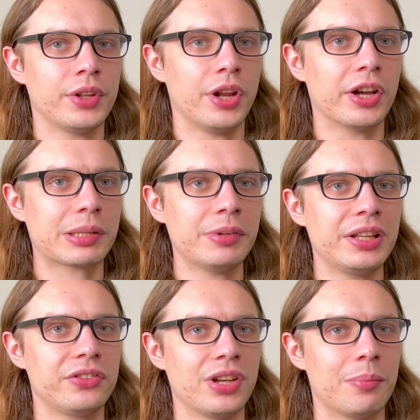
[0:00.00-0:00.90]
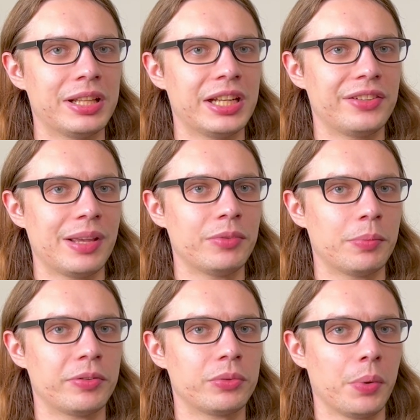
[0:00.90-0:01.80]
An argument is generally an attempt to
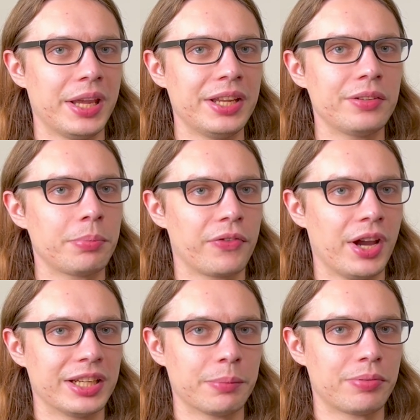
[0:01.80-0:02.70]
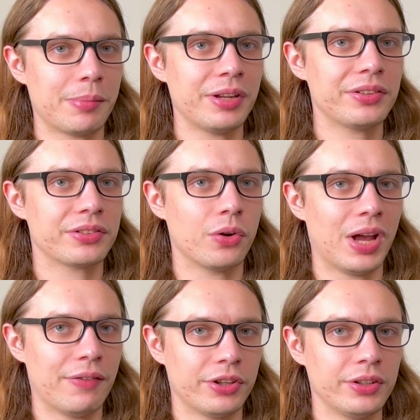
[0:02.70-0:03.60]
persuade, providing a premise
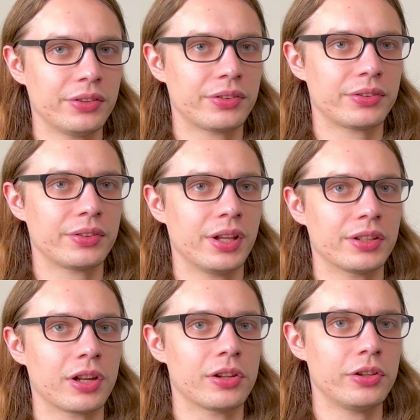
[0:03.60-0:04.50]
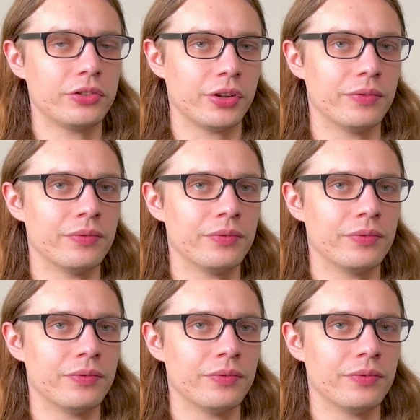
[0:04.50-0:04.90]
or evidence, and a conclusion.